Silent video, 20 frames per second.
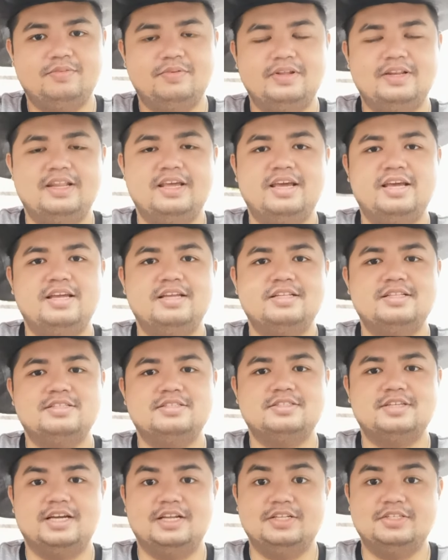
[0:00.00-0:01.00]
When they
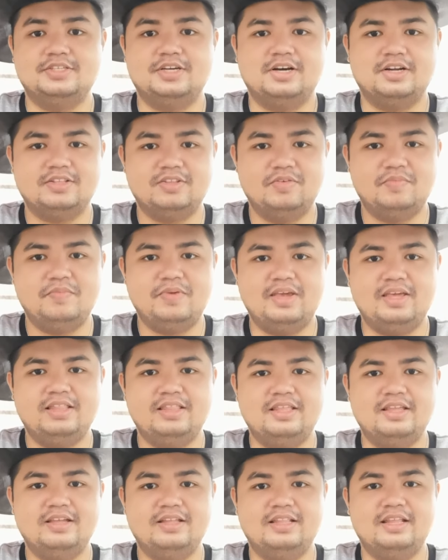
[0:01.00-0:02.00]
try to talk to
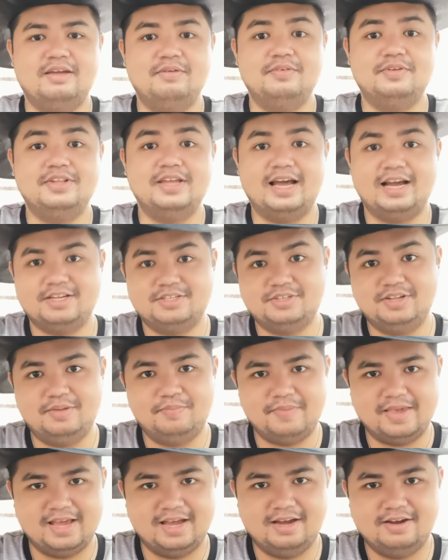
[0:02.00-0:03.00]
me, they would
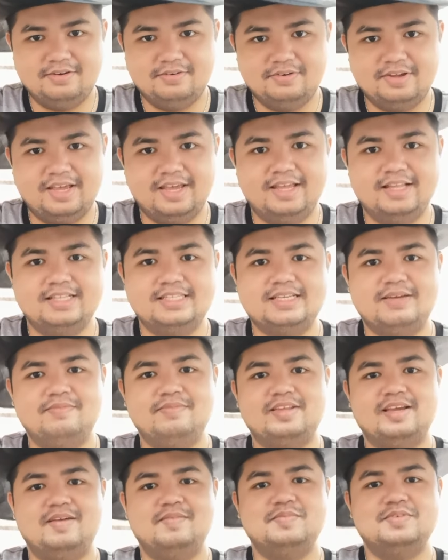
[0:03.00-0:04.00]
actually meow and
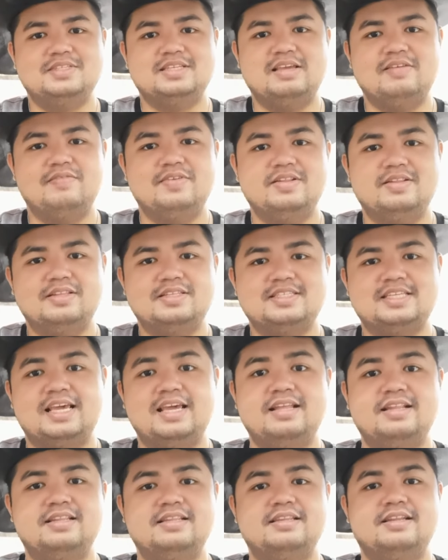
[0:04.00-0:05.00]
sometimes even
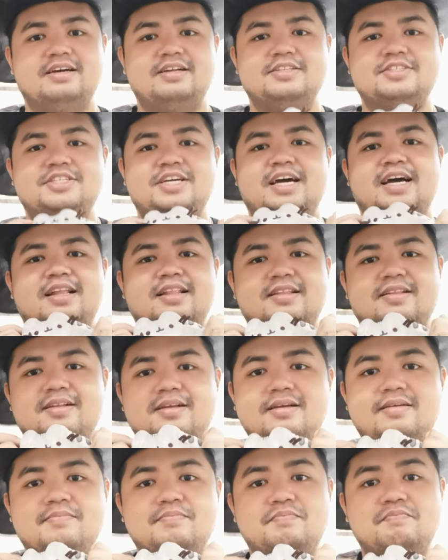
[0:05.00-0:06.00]
send on chat
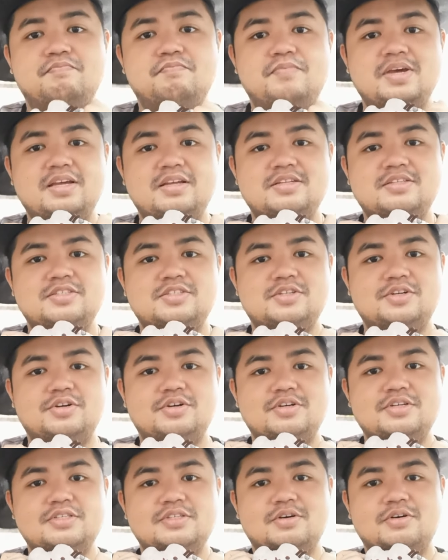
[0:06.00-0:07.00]

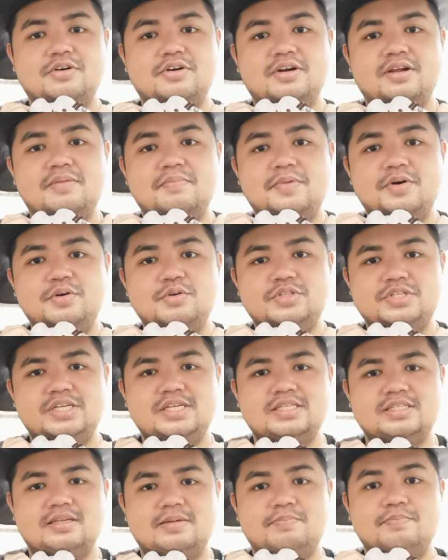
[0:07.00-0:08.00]
pictures or
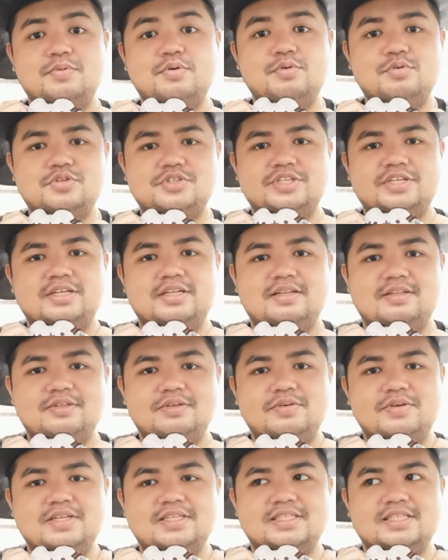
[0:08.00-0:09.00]
emojis of
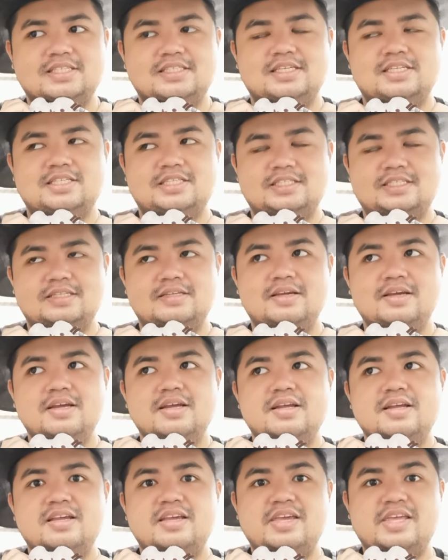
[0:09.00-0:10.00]
Pushin doing things such as
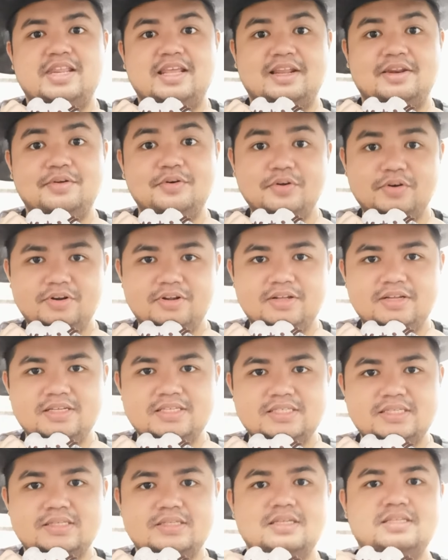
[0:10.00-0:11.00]
eating
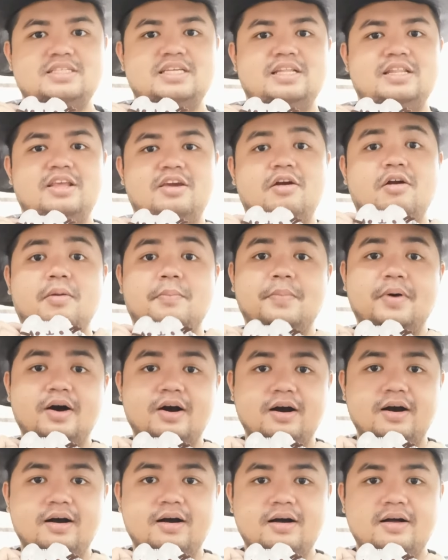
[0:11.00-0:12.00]
noodles, sending her
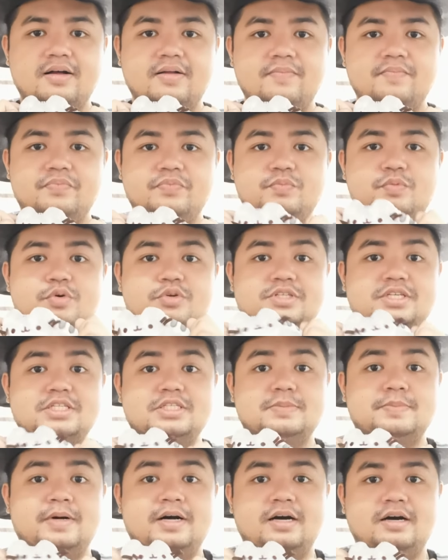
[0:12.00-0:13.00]
paw,
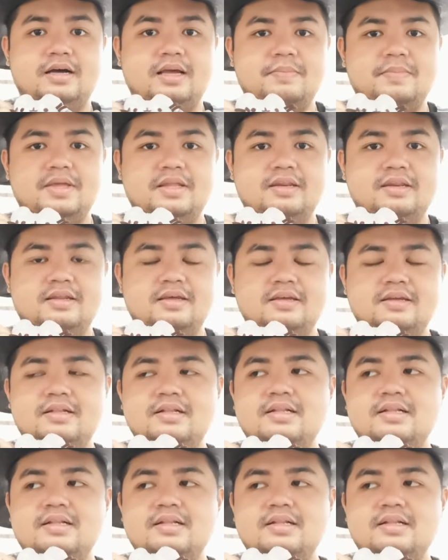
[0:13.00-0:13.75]
Pushin's paw, I mean.